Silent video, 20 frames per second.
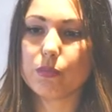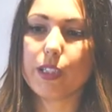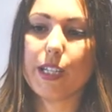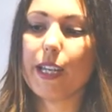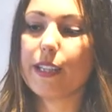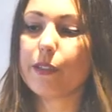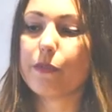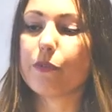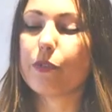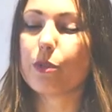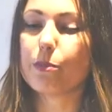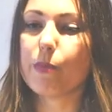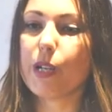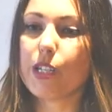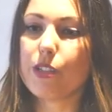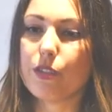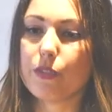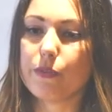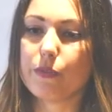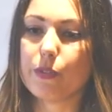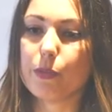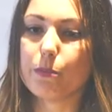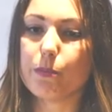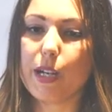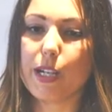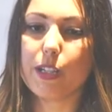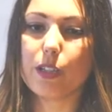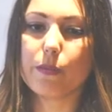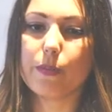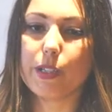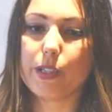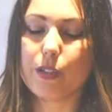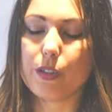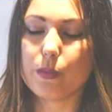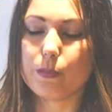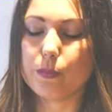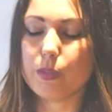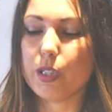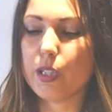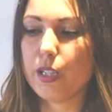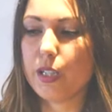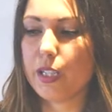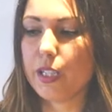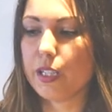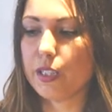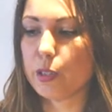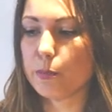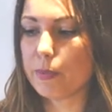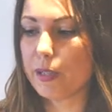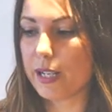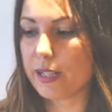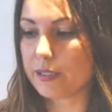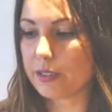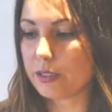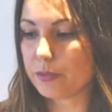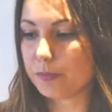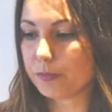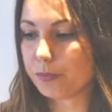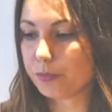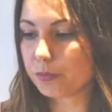get information from microbiome in the past.